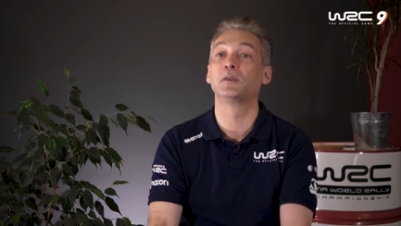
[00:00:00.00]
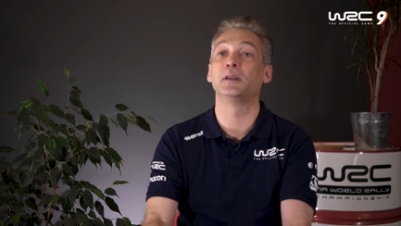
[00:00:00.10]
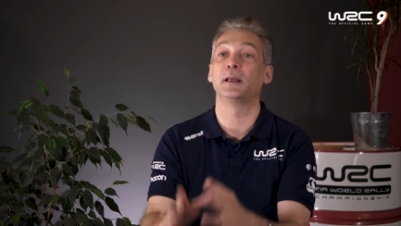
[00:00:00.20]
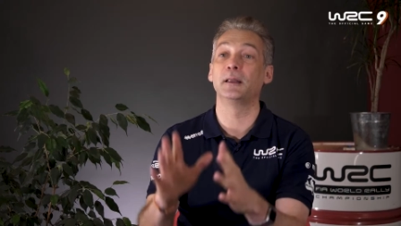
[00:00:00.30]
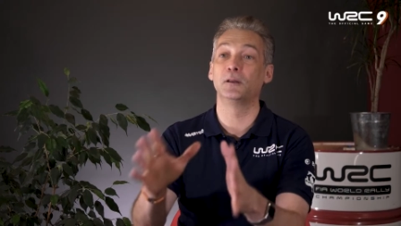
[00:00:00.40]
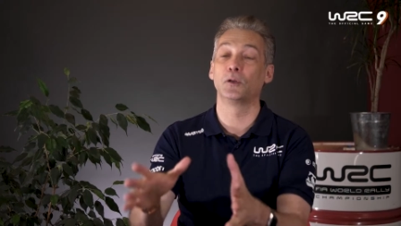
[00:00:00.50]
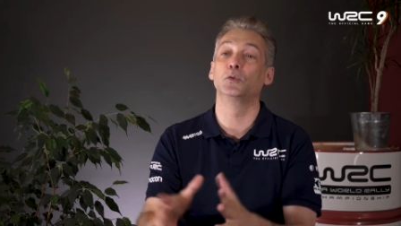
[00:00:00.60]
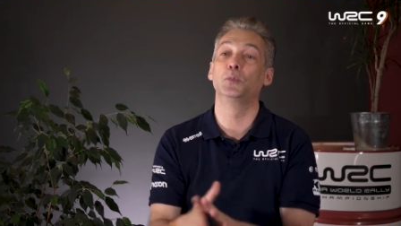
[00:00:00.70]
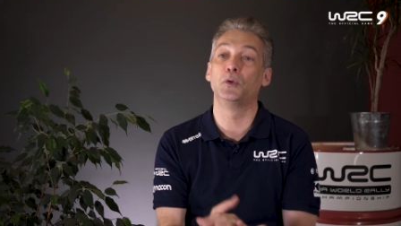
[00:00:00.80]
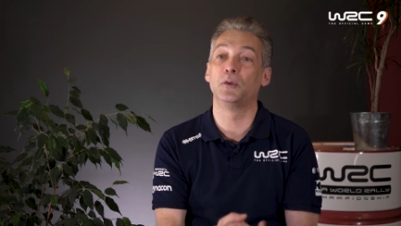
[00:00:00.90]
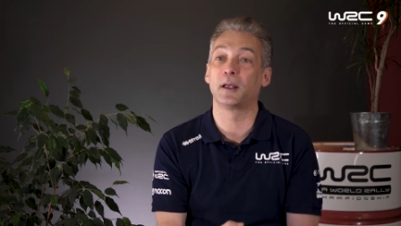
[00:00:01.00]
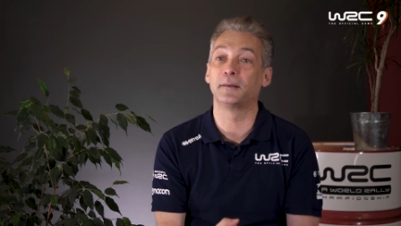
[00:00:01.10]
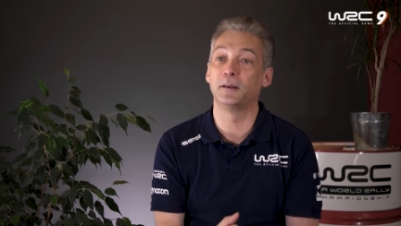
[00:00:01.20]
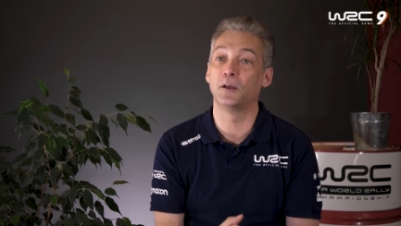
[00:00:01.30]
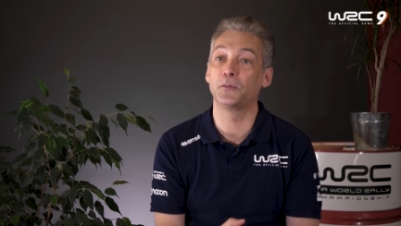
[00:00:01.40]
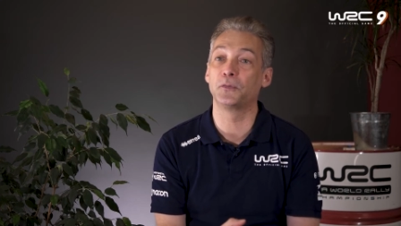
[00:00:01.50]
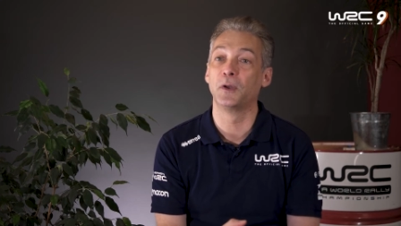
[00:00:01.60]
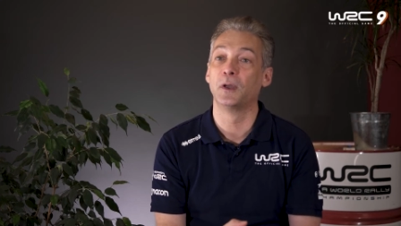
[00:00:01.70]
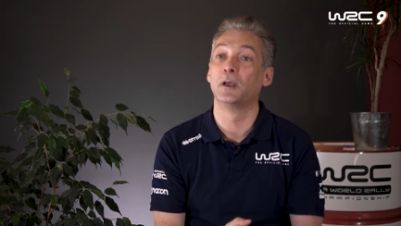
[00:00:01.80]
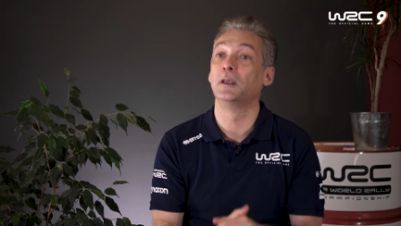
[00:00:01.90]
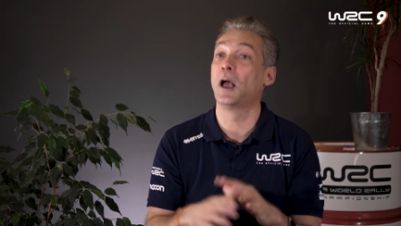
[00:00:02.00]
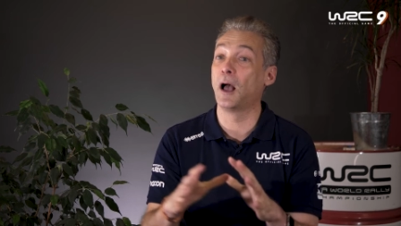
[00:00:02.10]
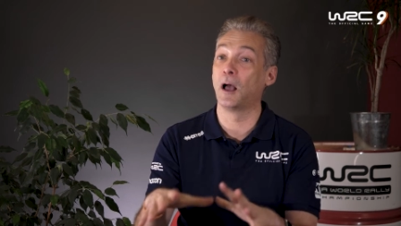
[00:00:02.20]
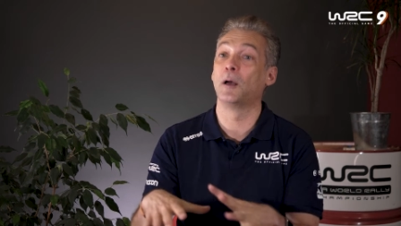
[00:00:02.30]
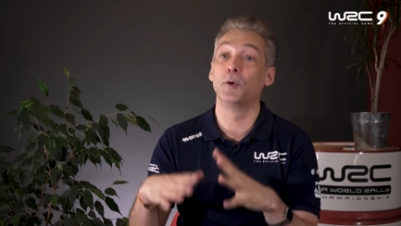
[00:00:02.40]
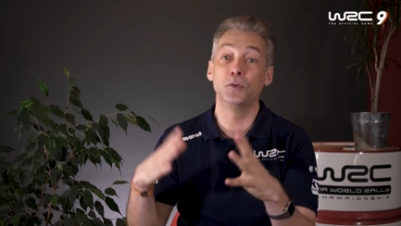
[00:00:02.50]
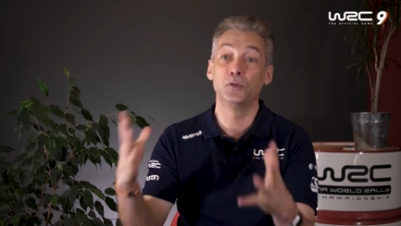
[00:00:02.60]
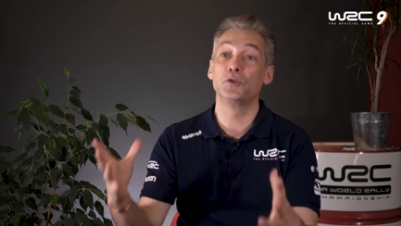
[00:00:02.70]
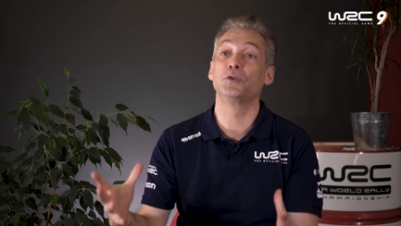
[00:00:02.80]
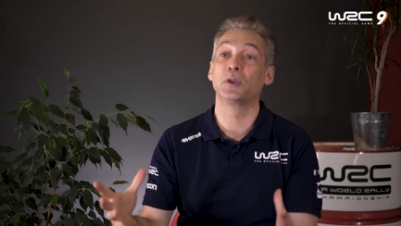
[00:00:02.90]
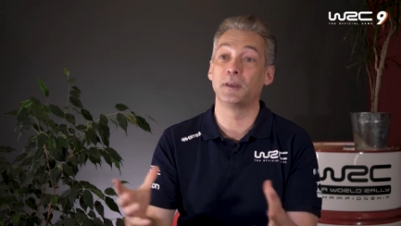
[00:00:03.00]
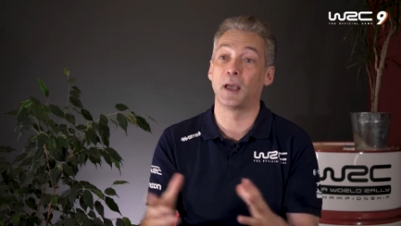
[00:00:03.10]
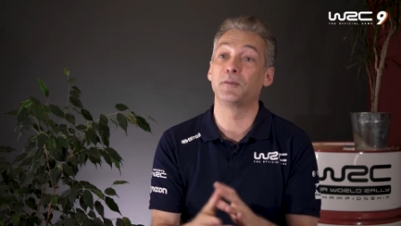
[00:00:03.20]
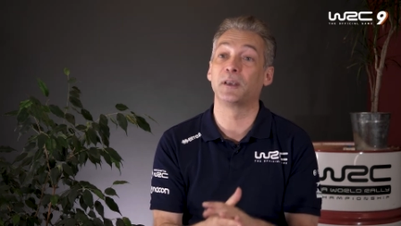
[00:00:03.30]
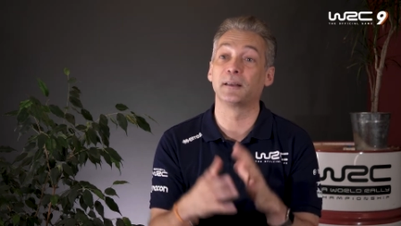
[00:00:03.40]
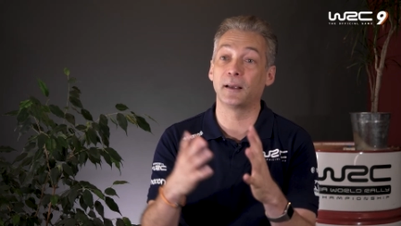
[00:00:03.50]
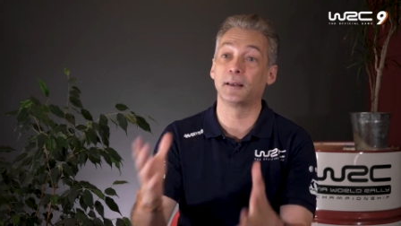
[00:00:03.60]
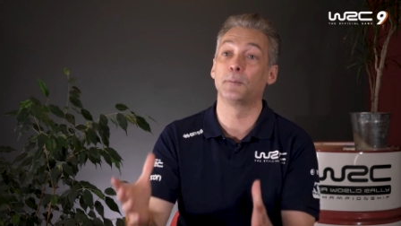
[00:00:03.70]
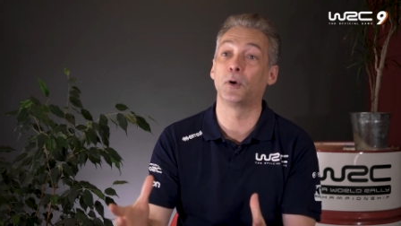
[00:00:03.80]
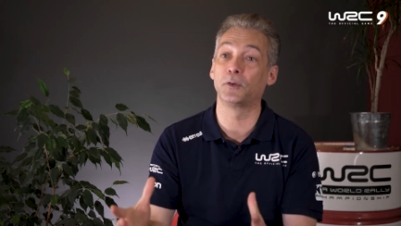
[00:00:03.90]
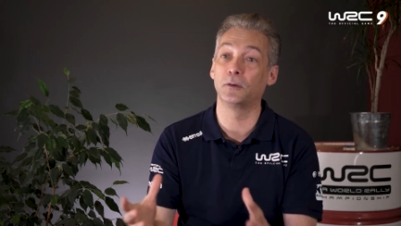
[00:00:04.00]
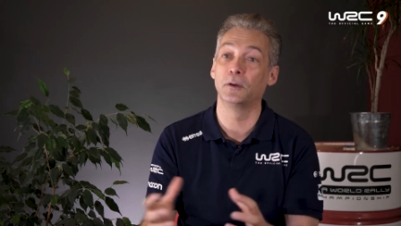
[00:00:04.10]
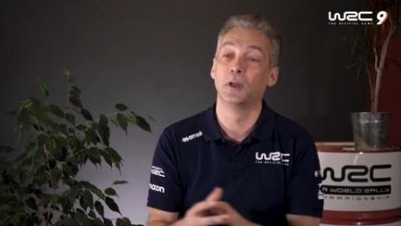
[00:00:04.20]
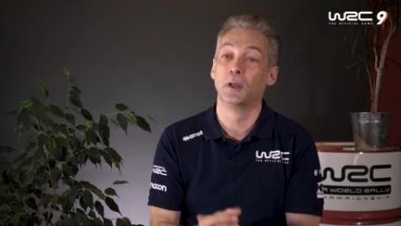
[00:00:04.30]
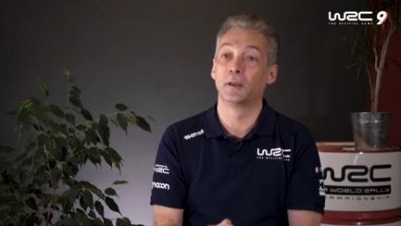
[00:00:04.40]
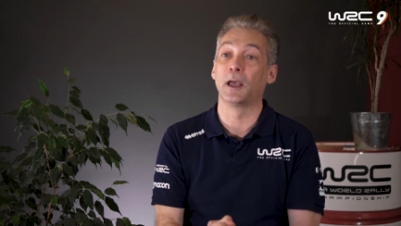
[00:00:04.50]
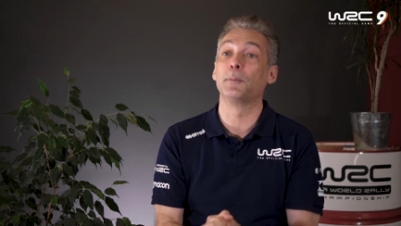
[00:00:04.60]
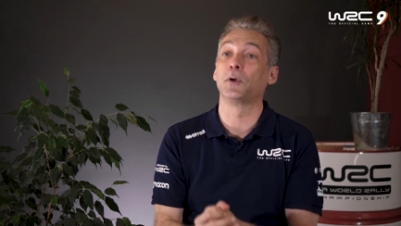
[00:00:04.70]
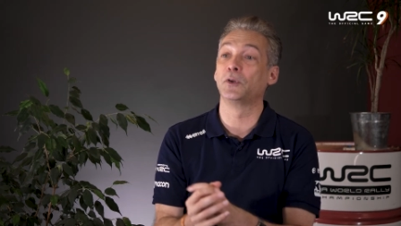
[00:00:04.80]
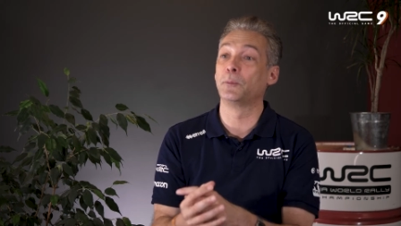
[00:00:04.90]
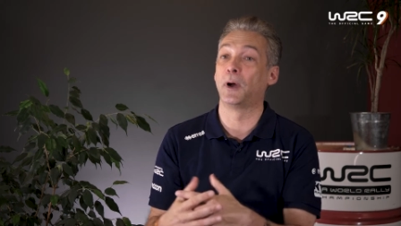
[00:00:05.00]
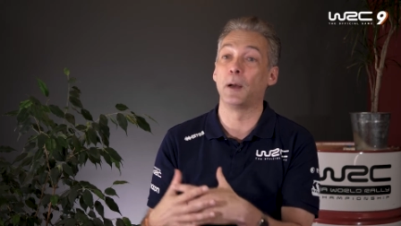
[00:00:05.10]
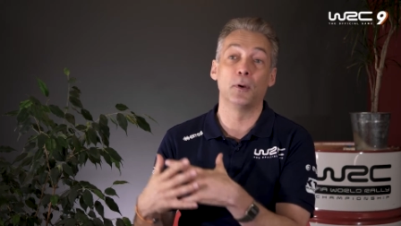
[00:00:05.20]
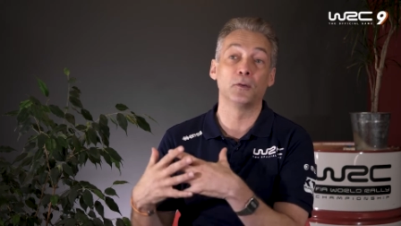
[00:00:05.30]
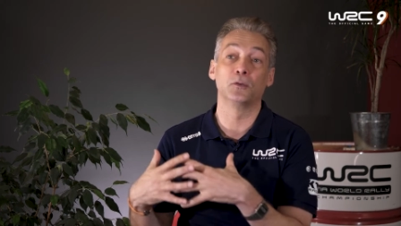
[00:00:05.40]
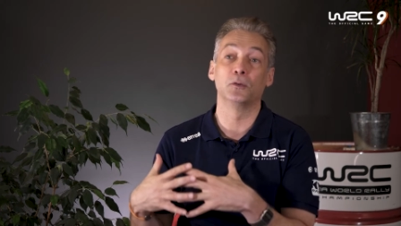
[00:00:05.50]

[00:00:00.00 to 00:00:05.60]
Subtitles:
In this year's WRC, there's a new mode, which is really big and highly anticipated by the community.